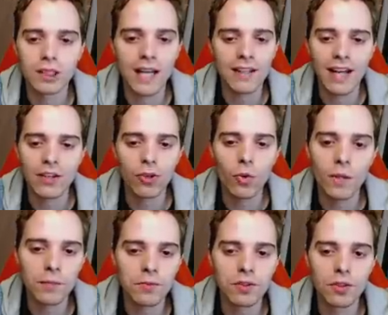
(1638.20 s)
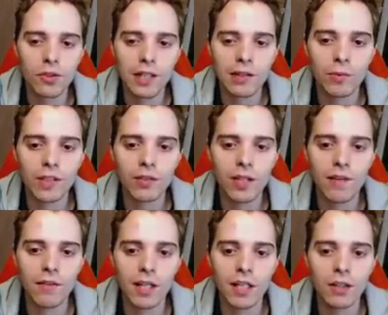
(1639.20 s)
I, I don't want him to know that we don't have
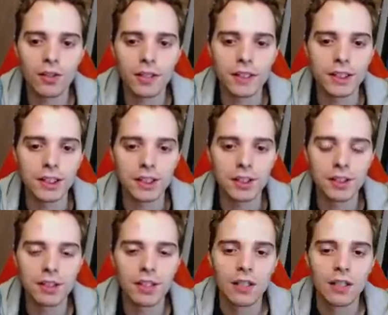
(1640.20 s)
any other energies.